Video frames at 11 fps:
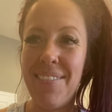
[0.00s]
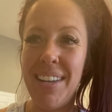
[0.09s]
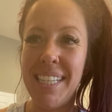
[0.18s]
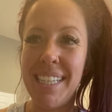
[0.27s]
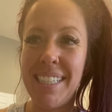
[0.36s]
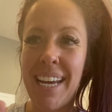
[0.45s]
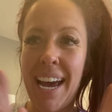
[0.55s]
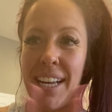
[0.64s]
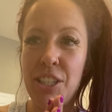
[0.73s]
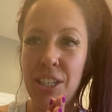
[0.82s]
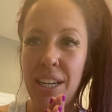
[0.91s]
is
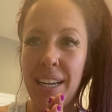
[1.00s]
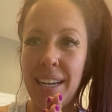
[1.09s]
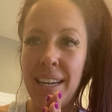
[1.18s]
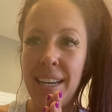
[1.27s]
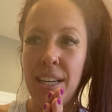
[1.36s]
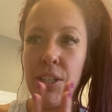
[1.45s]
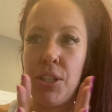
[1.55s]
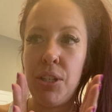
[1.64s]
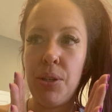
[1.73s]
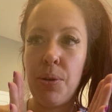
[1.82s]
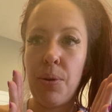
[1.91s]
attaching
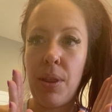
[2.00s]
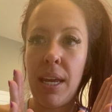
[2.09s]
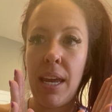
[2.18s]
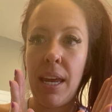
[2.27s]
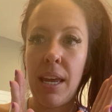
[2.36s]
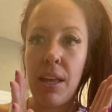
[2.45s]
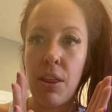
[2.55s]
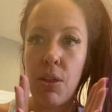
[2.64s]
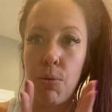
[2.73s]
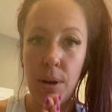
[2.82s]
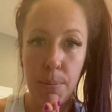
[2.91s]
to the
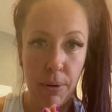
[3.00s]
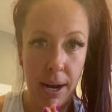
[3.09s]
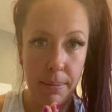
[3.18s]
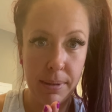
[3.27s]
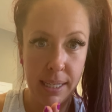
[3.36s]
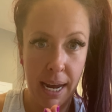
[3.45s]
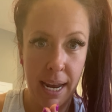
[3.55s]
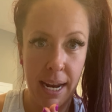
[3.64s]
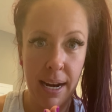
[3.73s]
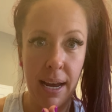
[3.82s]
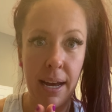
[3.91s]
3 prime
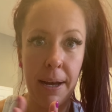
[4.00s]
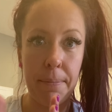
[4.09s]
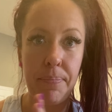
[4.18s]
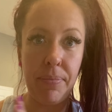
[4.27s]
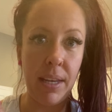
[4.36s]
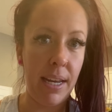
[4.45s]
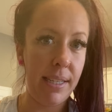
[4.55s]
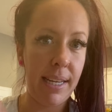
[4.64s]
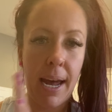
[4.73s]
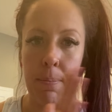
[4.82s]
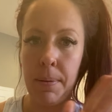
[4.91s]
side, it's
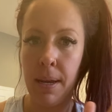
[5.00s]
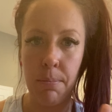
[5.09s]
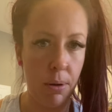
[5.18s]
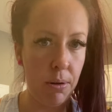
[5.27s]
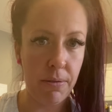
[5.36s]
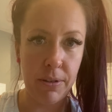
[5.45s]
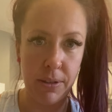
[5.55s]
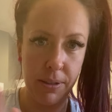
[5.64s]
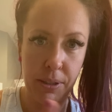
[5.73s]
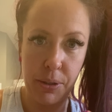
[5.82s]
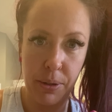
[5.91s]
happy and beautiful
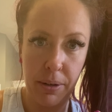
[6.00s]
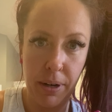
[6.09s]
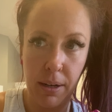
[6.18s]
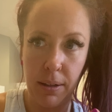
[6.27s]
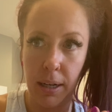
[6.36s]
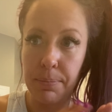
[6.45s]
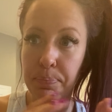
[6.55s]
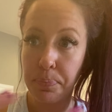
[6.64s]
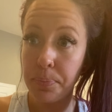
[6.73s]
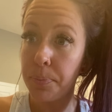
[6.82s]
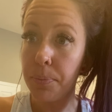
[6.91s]
and is going right along.
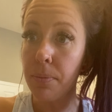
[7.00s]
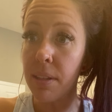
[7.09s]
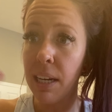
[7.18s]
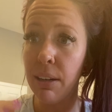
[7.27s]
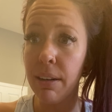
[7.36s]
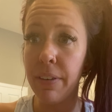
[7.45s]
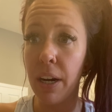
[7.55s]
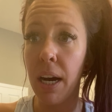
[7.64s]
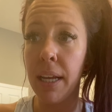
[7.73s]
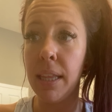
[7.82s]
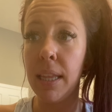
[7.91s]
However,
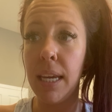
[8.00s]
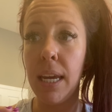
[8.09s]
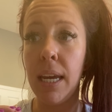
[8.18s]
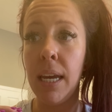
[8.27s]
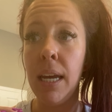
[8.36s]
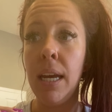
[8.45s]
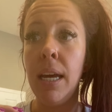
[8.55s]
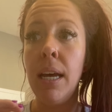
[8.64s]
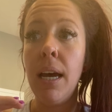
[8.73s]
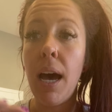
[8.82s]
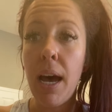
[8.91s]
on the
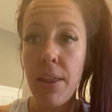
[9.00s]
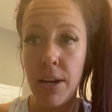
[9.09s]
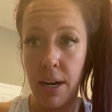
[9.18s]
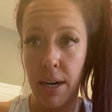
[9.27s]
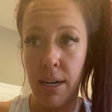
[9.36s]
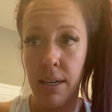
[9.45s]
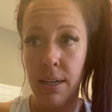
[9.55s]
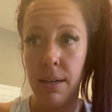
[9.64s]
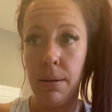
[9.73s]
other